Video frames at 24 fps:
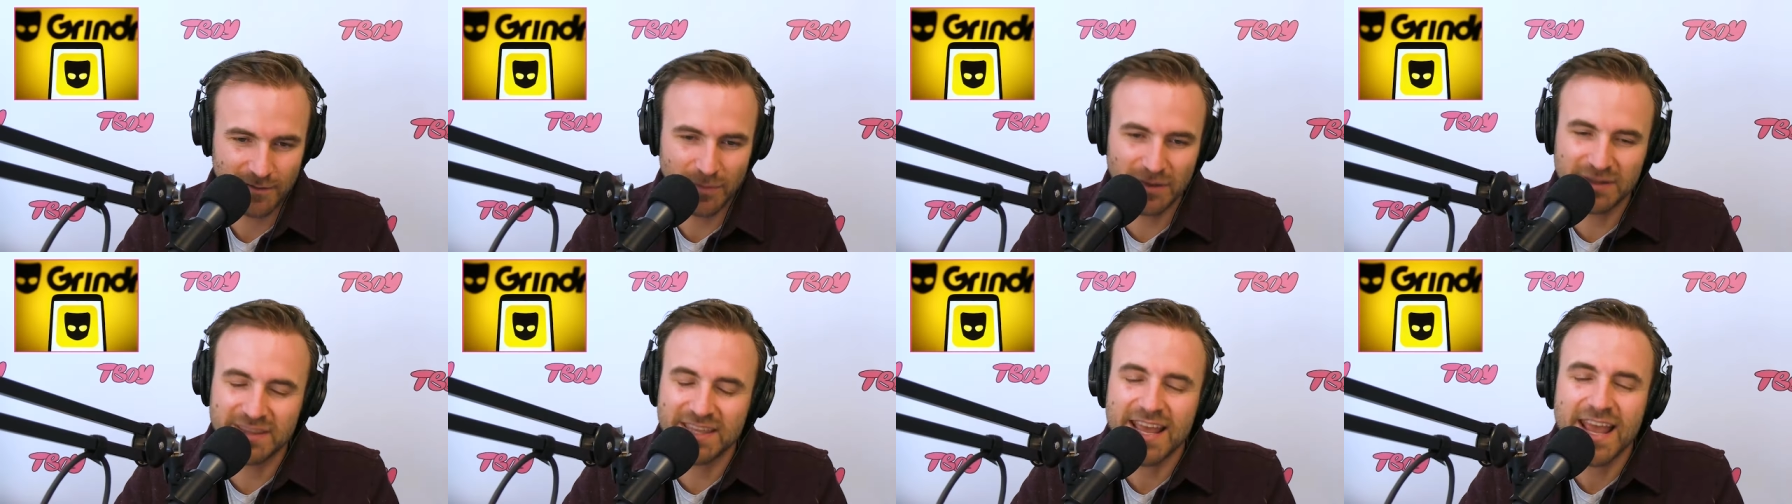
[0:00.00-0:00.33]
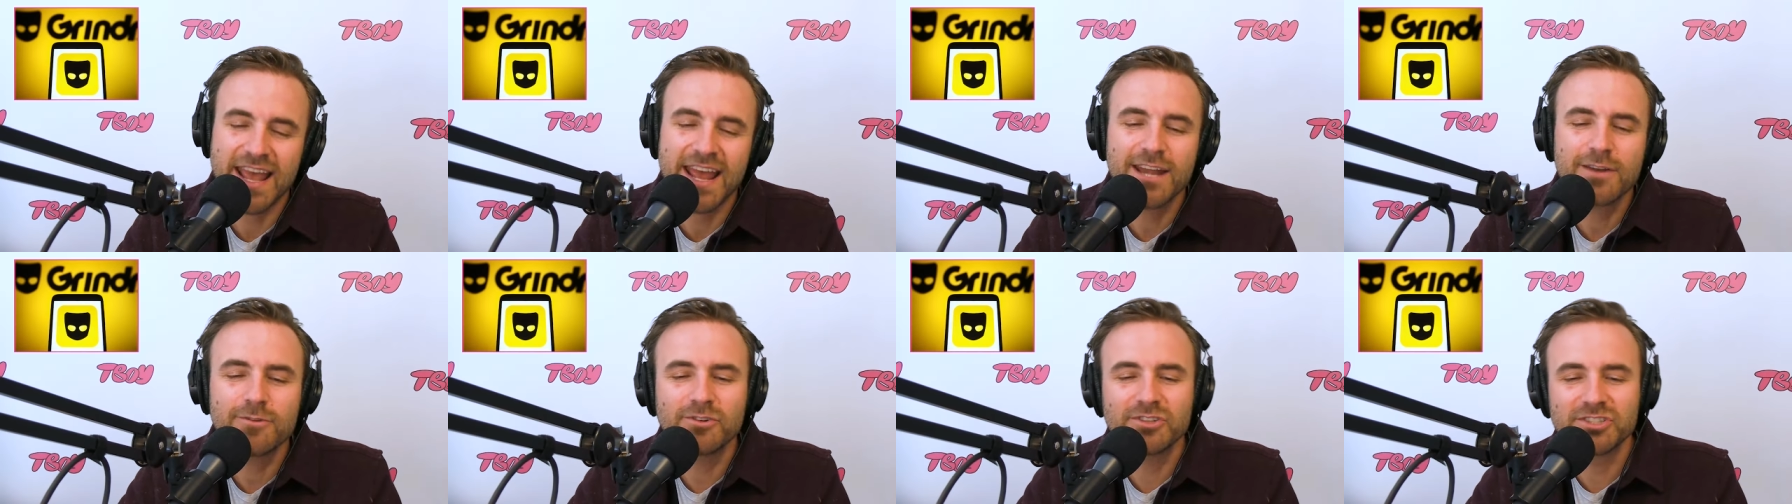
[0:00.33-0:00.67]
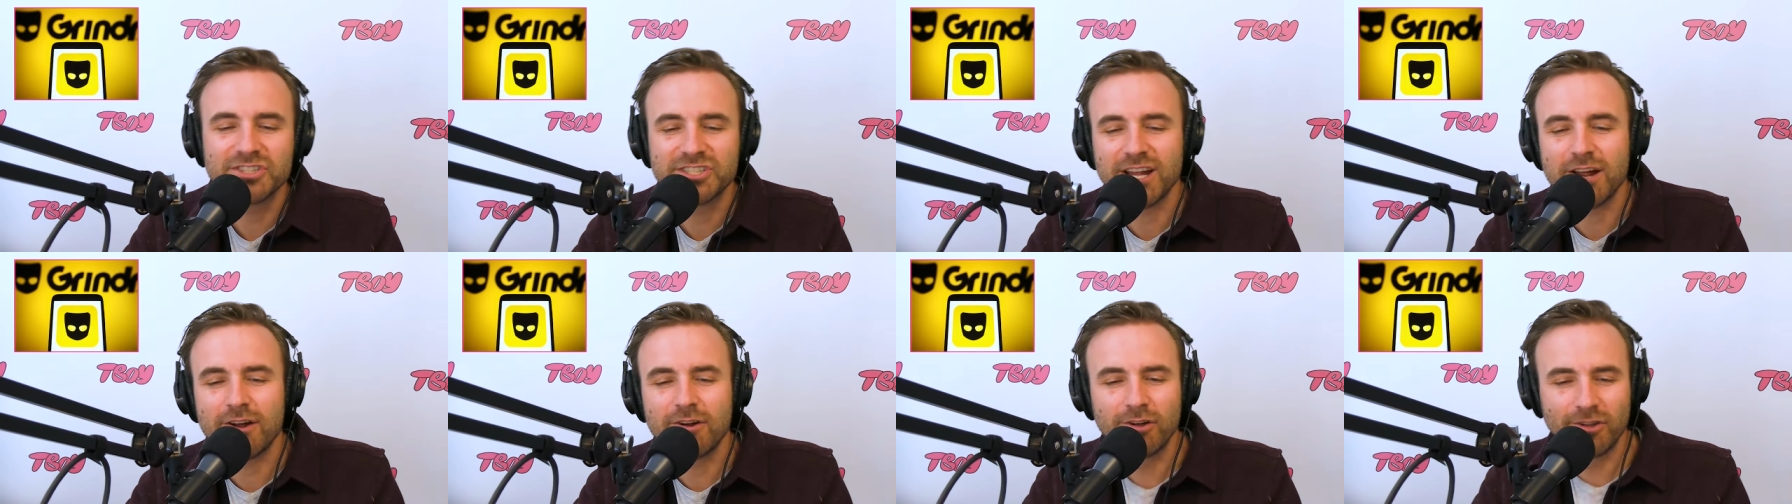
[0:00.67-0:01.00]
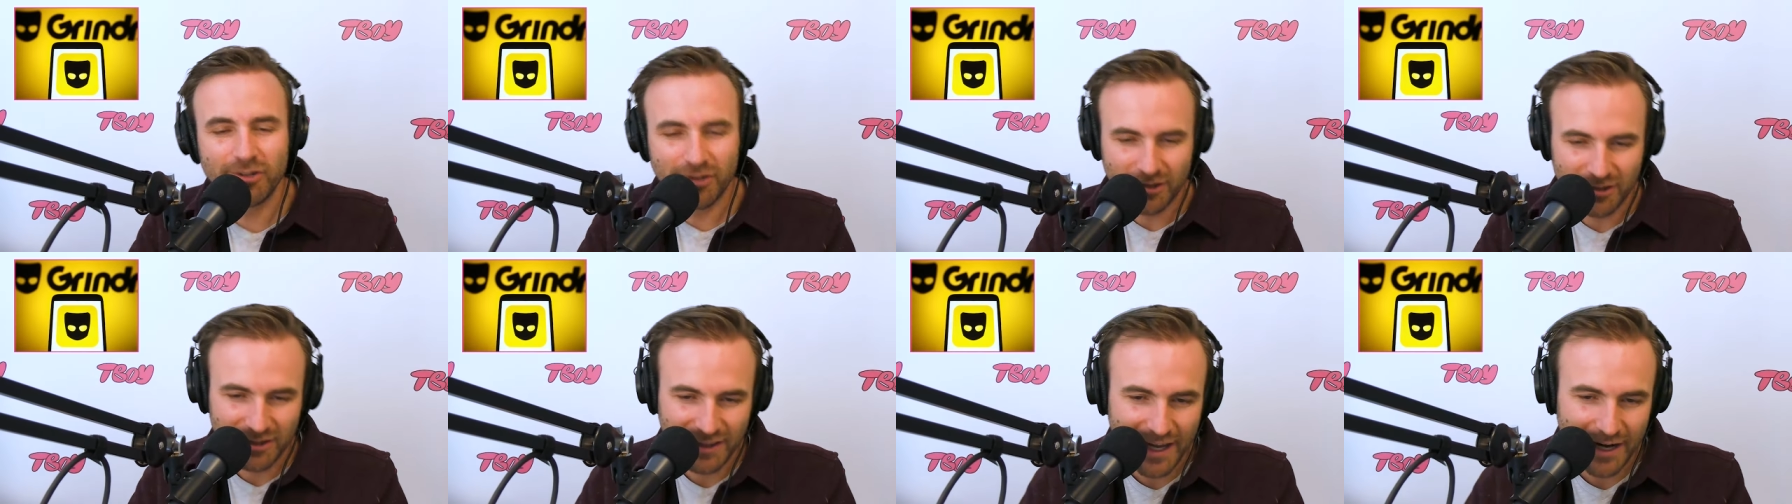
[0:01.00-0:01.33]
But the annual
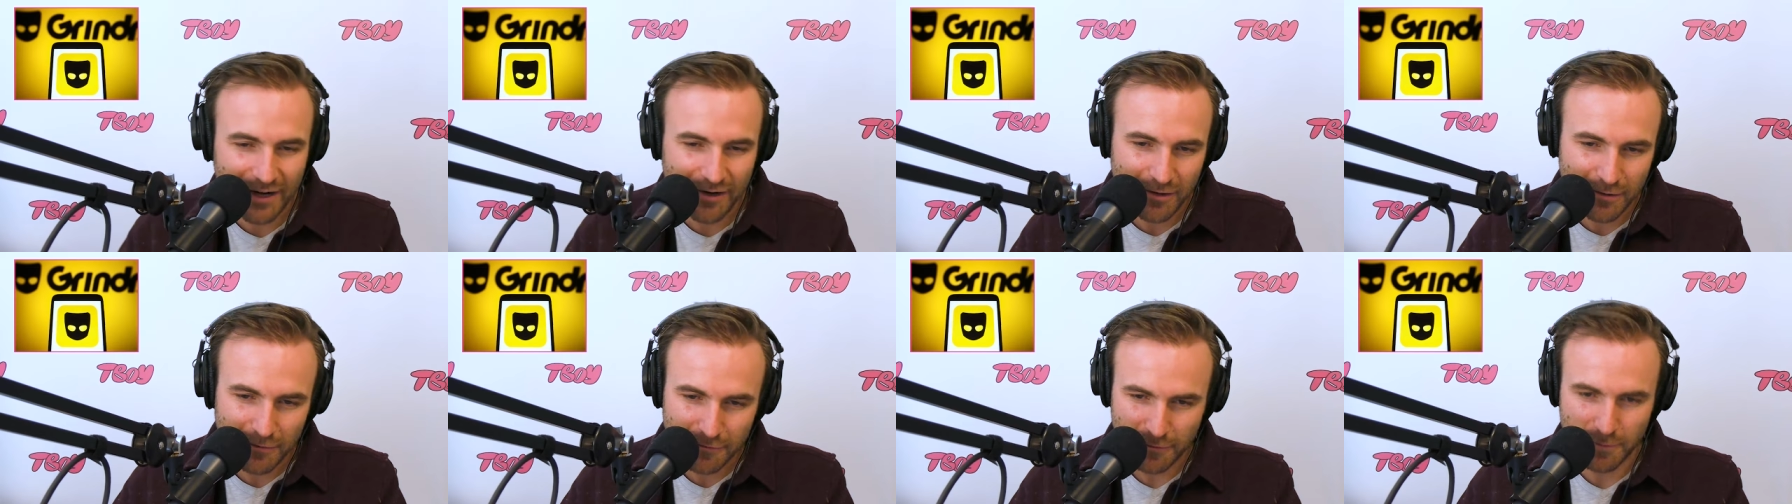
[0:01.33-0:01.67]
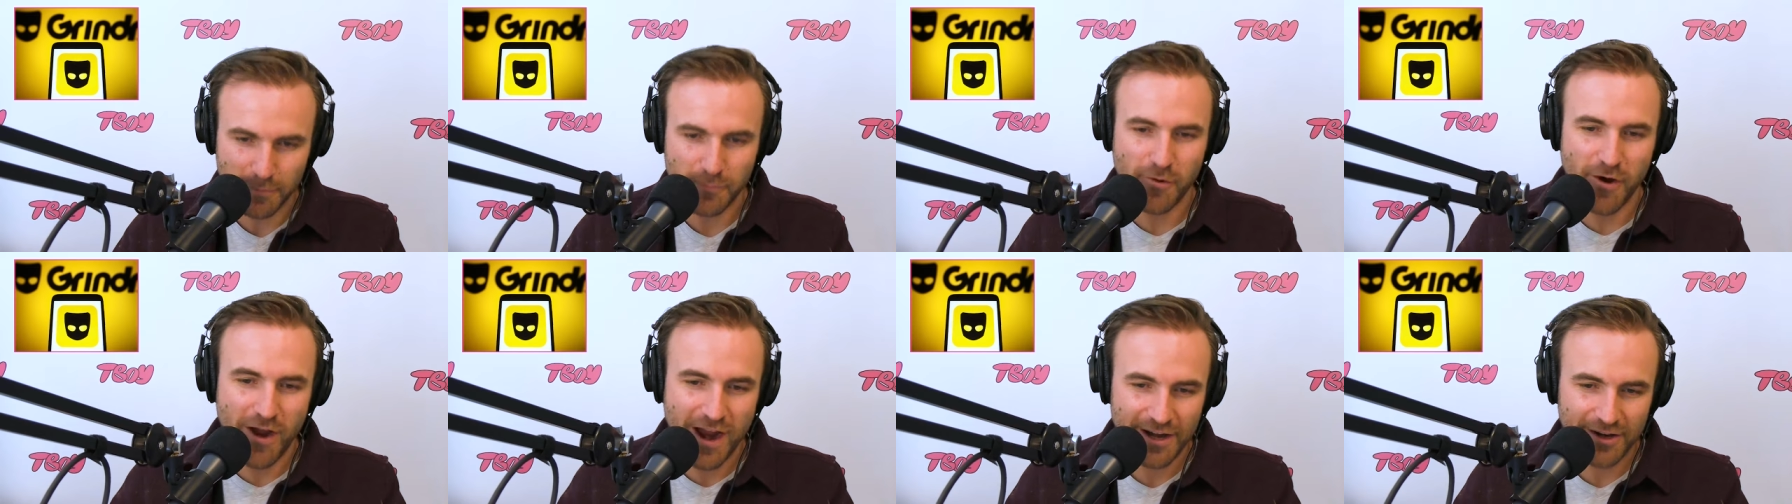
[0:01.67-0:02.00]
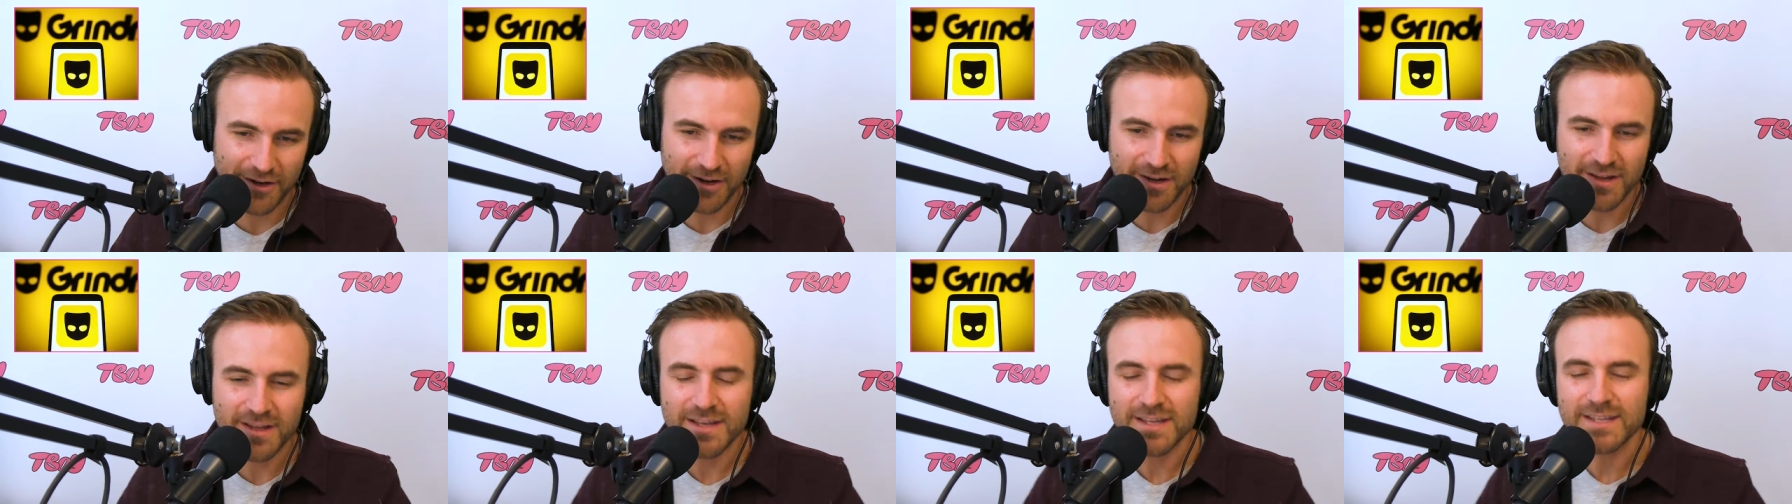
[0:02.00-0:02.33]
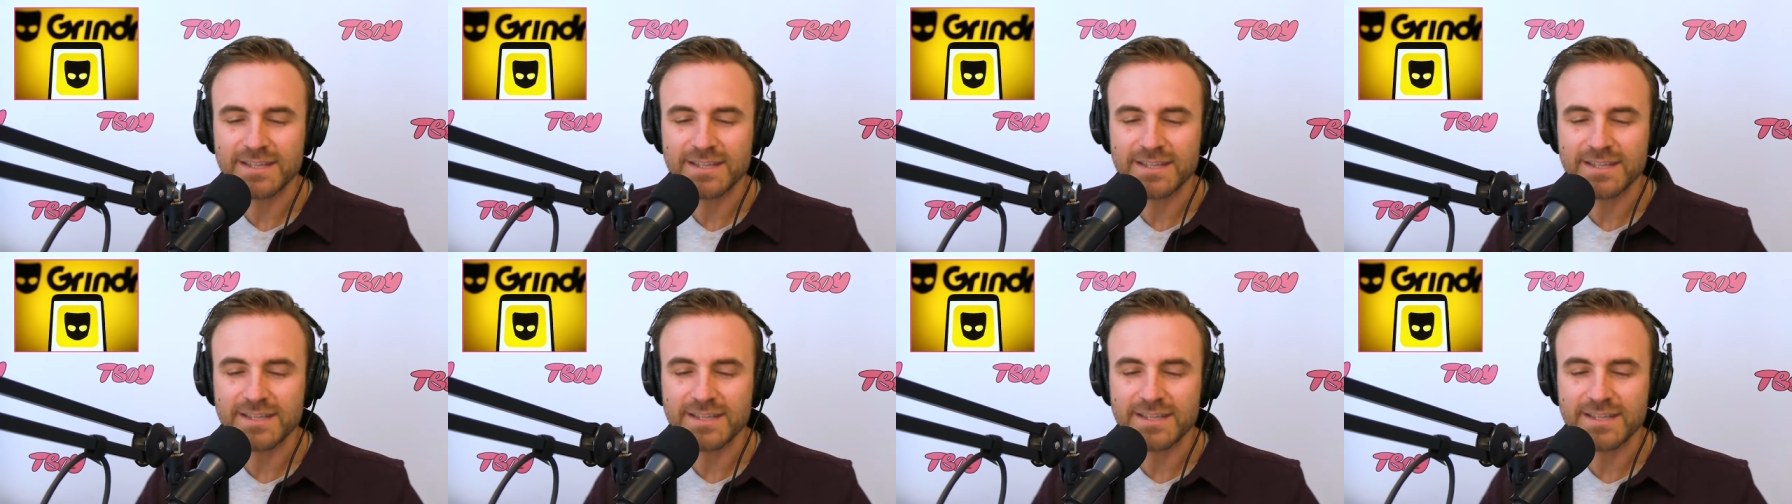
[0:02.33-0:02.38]
shareholder letter from Grindr